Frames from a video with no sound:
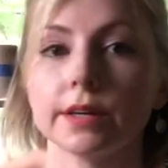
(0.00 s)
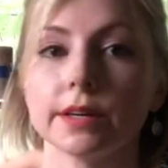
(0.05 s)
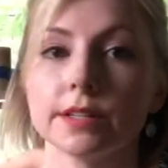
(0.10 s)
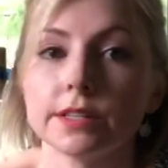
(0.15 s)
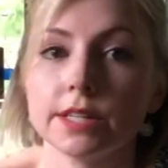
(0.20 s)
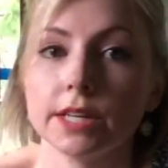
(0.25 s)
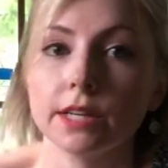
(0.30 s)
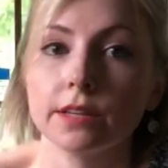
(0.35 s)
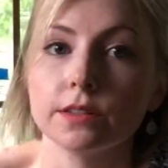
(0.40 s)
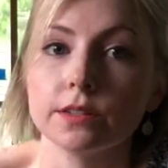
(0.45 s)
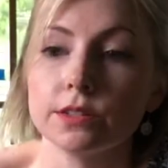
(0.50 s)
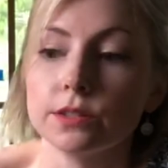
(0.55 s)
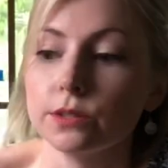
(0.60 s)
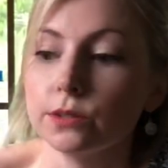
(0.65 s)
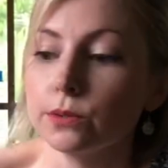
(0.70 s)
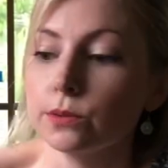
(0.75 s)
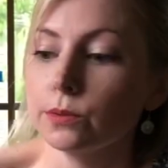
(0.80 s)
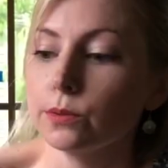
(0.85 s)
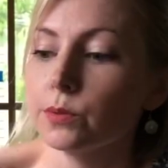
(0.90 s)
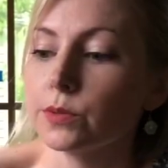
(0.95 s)
take the
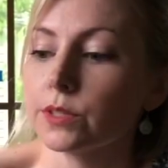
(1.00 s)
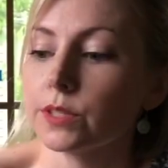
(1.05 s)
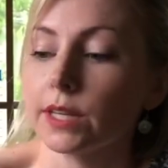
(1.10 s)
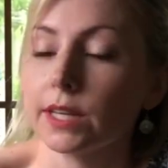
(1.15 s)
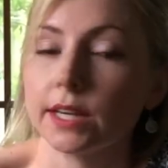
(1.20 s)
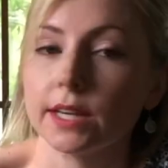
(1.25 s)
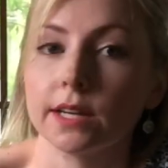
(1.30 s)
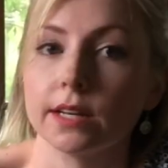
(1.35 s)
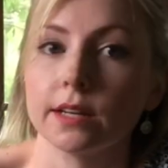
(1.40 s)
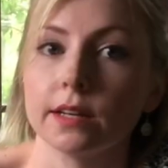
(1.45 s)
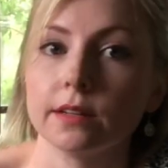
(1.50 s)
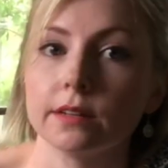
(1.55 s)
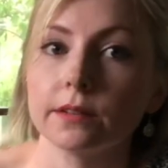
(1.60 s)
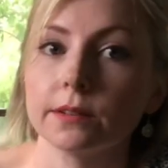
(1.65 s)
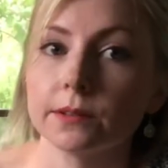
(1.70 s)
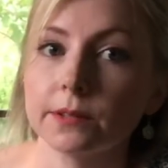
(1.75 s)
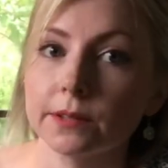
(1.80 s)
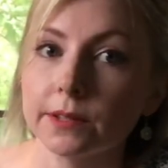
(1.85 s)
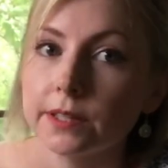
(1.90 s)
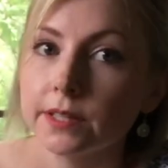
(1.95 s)
tubes and
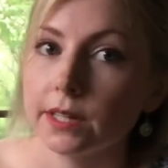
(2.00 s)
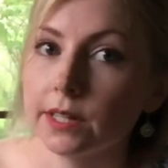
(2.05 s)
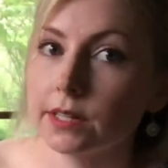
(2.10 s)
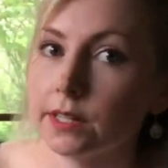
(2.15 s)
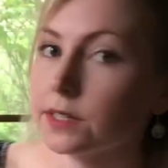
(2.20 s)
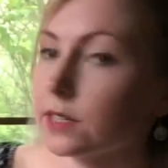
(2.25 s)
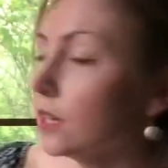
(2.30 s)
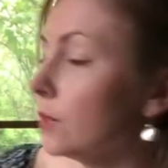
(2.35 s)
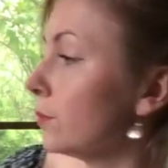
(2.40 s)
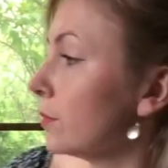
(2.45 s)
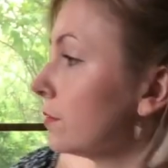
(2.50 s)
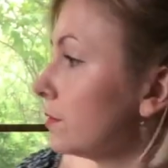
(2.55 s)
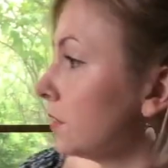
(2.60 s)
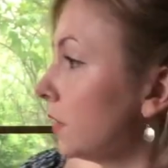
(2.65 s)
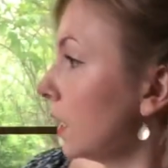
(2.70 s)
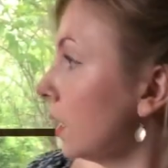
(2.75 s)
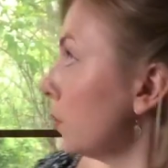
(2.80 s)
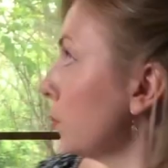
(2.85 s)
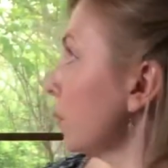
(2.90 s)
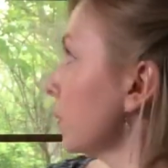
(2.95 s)
literally any type of
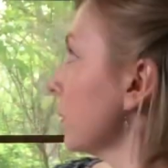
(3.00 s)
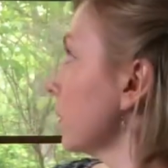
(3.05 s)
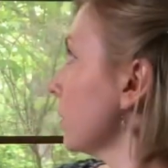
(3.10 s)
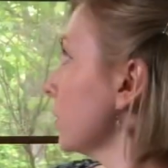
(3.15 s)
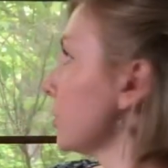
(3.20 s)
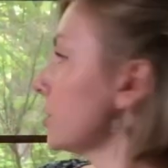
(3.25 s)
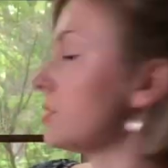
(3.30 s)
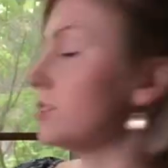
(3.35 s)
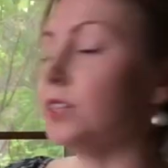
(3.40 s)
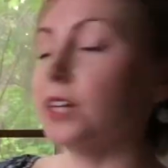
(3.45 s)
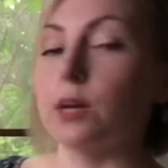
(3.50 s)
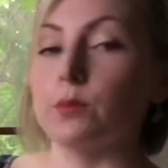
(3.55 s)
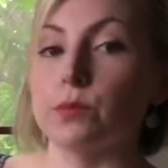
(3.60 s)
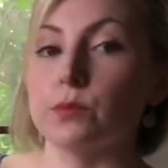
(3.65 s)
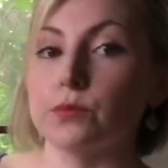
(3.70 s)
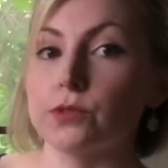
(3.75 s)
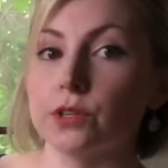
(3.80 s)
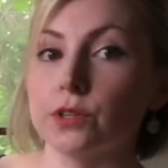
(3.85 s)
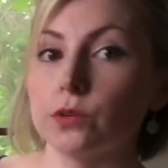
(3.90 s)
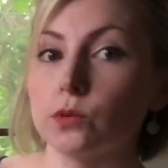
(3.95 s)
tape, just tape them
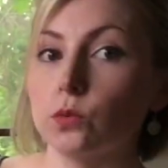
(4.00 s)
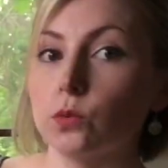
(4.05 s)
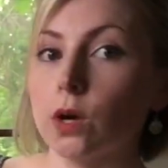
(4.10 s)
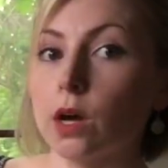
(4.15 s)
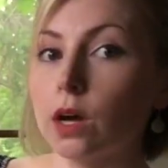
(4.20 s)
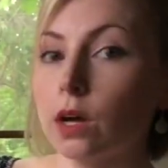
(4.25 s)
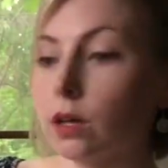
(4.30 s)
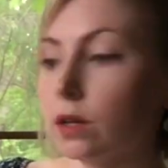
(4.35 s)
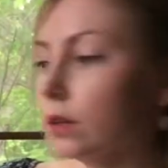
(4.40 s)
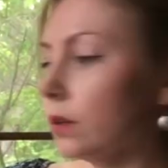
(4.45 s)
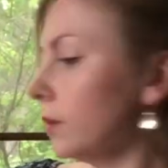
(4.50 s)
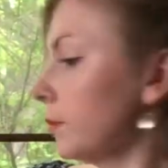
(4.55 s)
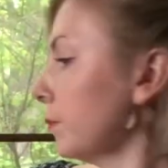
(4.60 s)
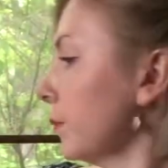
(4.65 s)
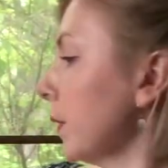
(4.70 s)
to the wall.